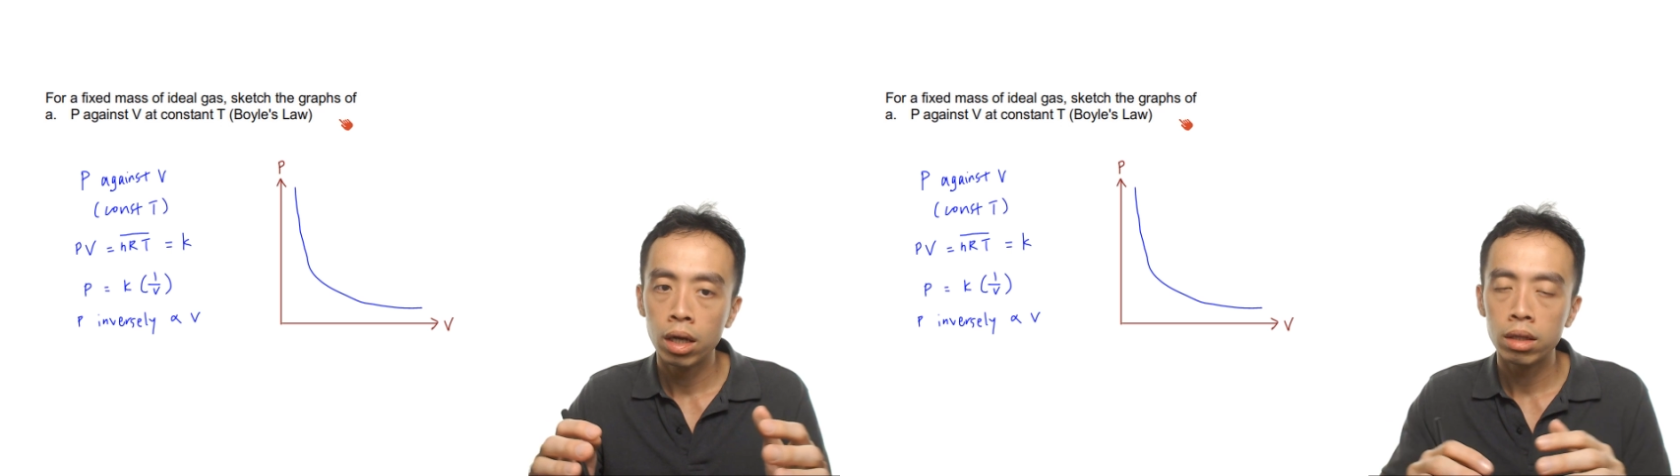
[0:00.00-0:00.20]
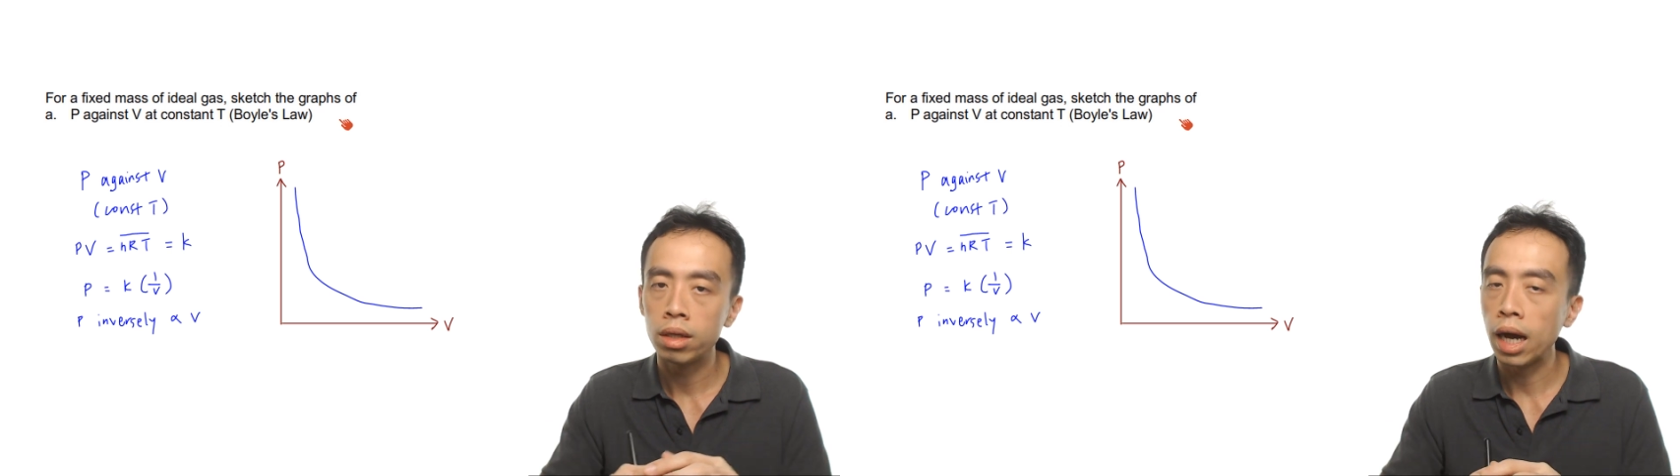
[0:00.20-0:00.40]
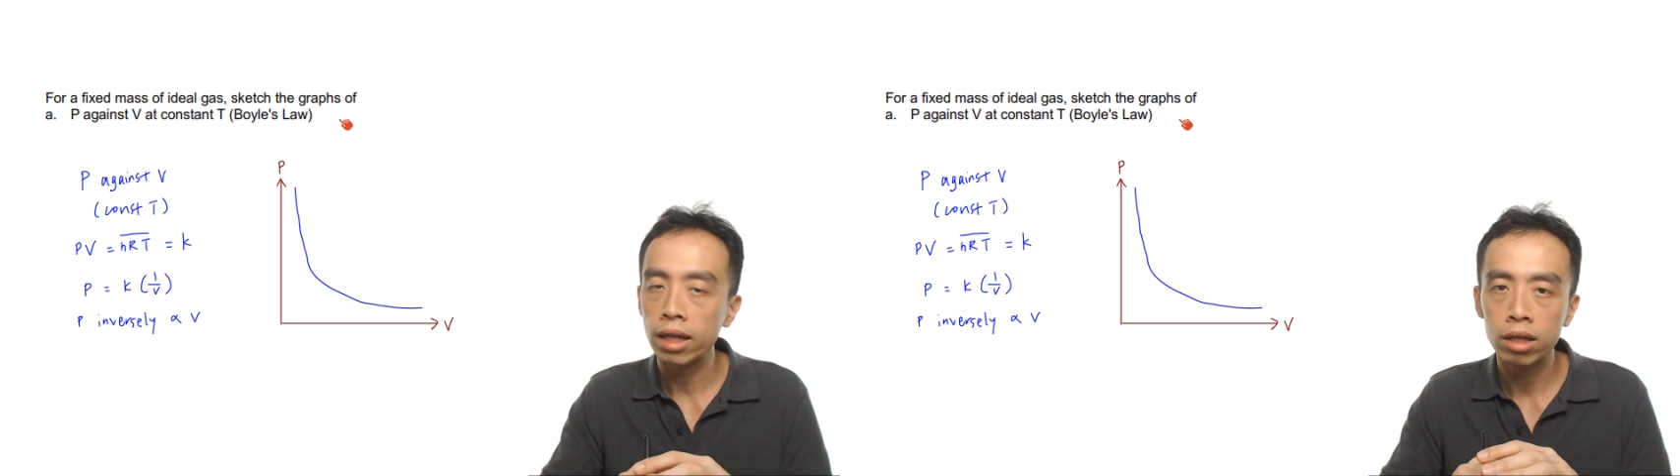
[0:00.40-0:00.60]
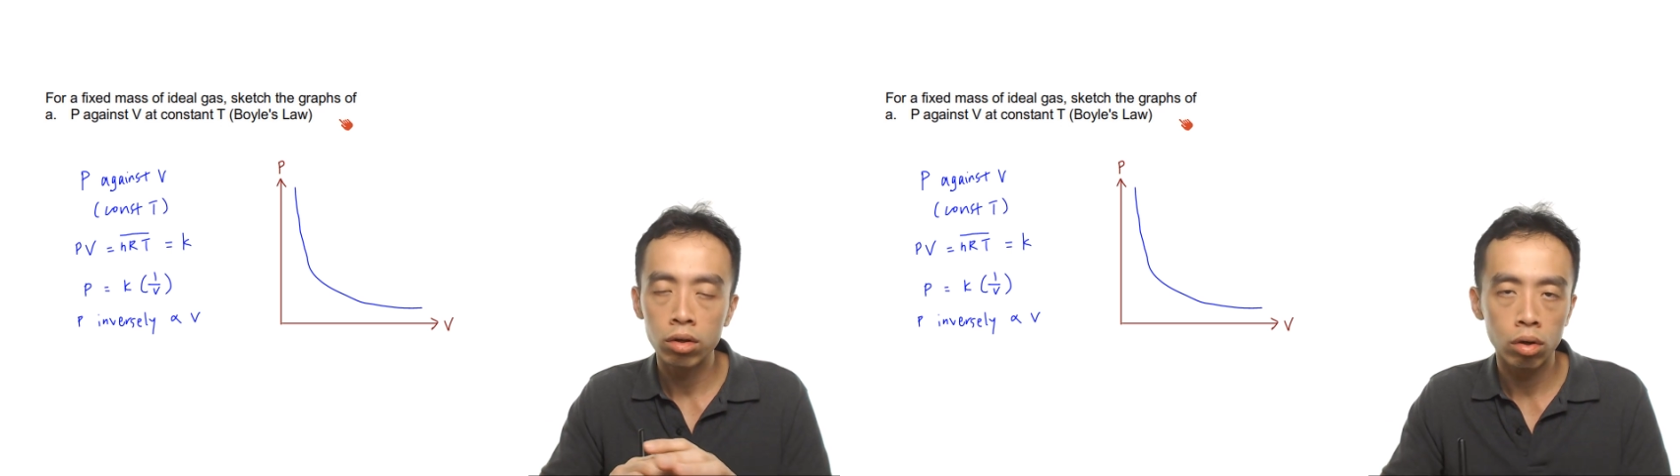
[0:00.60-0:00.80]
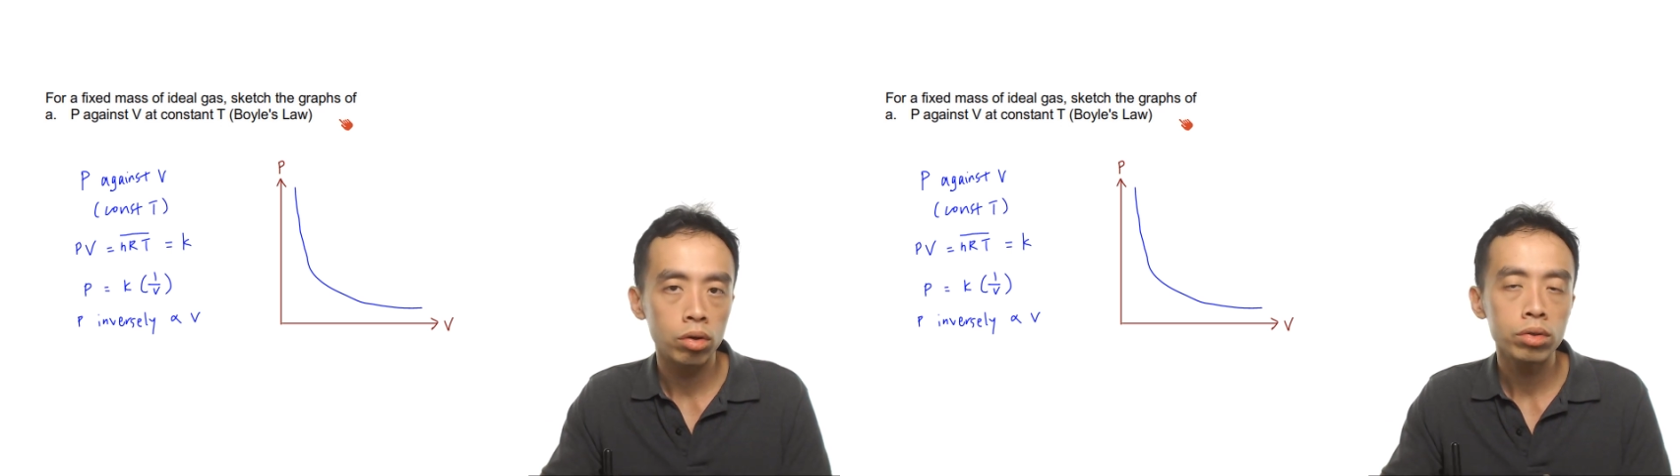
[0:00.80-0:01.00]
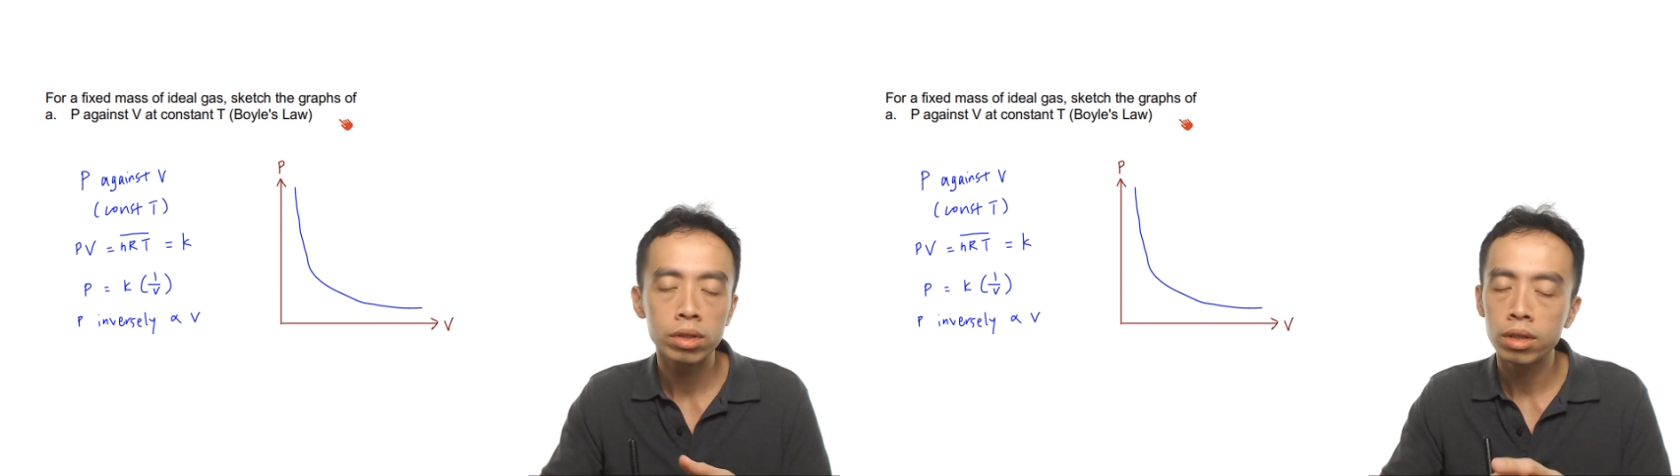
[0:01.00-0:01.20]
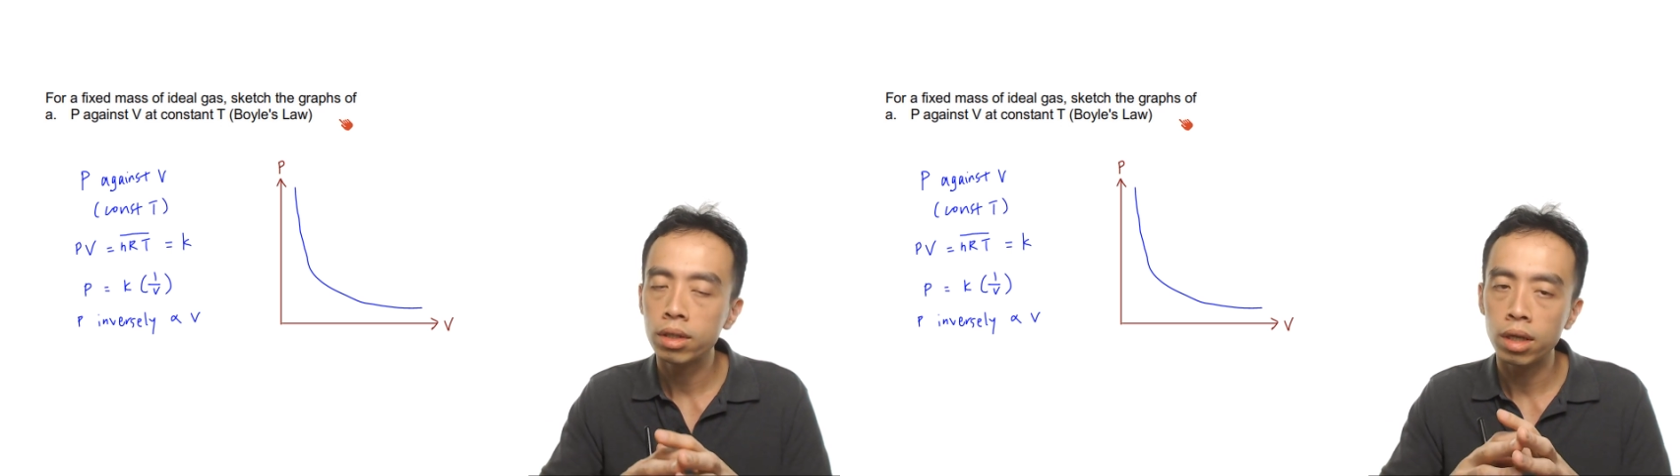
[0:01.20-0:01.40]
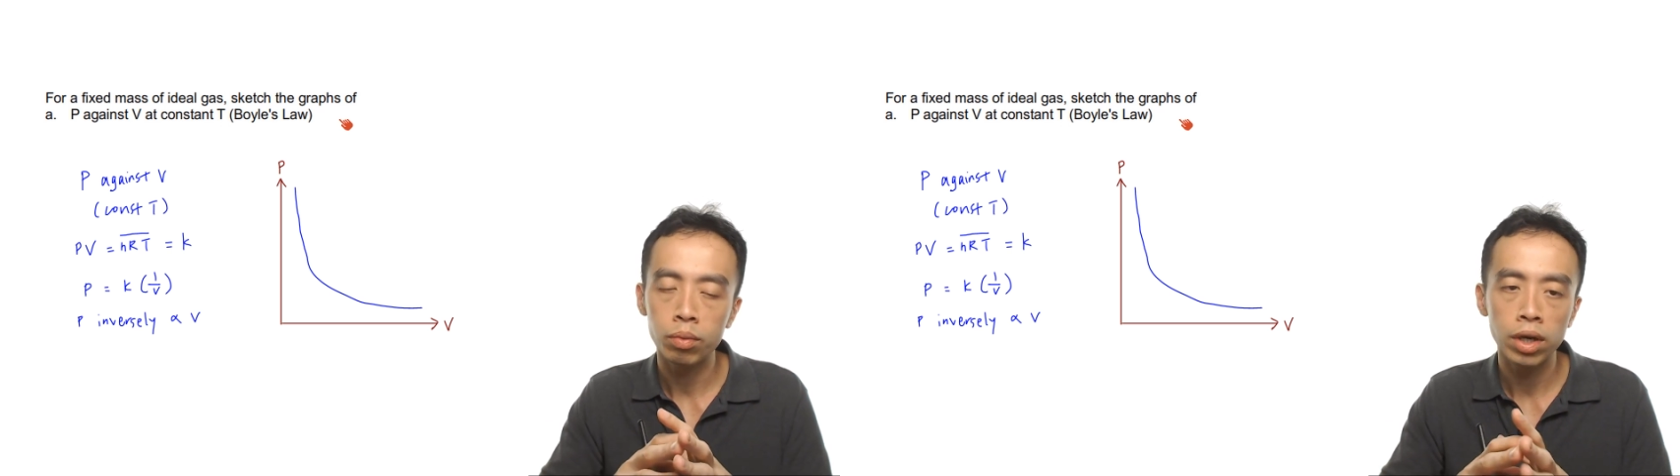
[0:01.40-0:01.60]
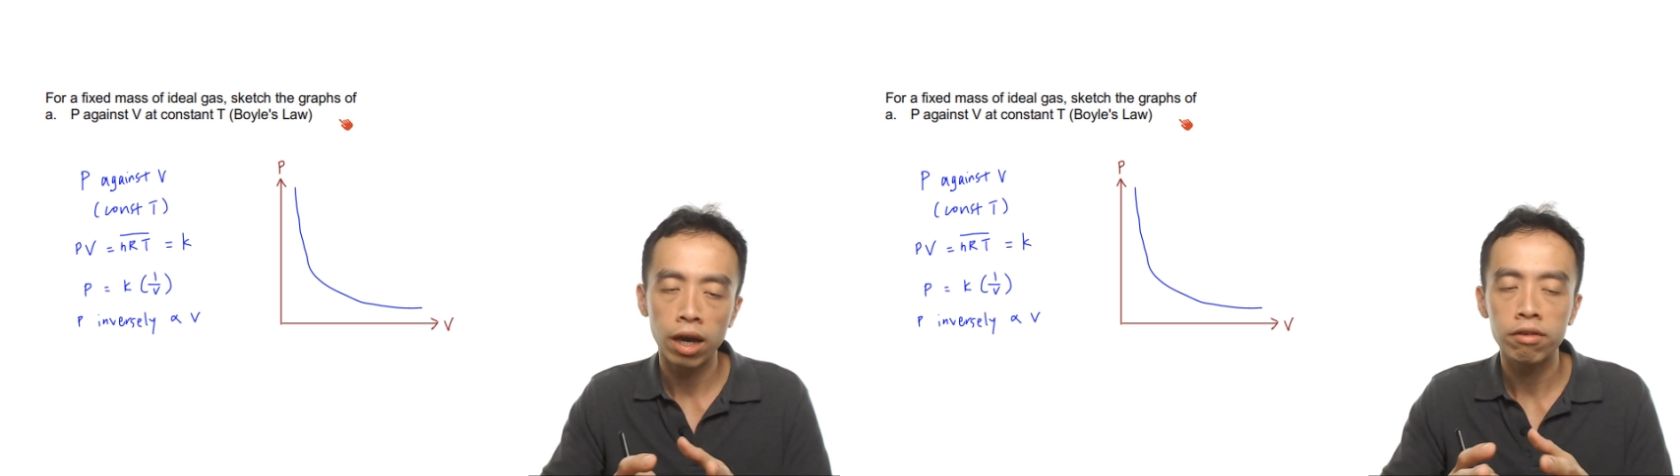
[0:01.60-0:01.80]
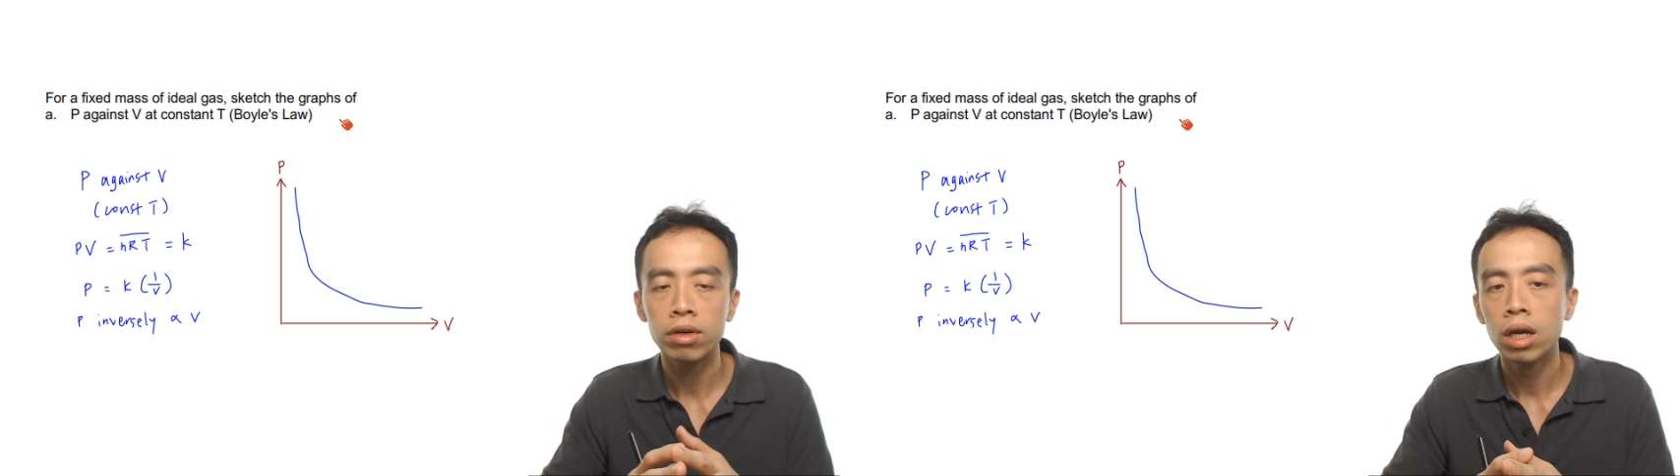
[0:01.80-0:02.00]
the other laws that we have,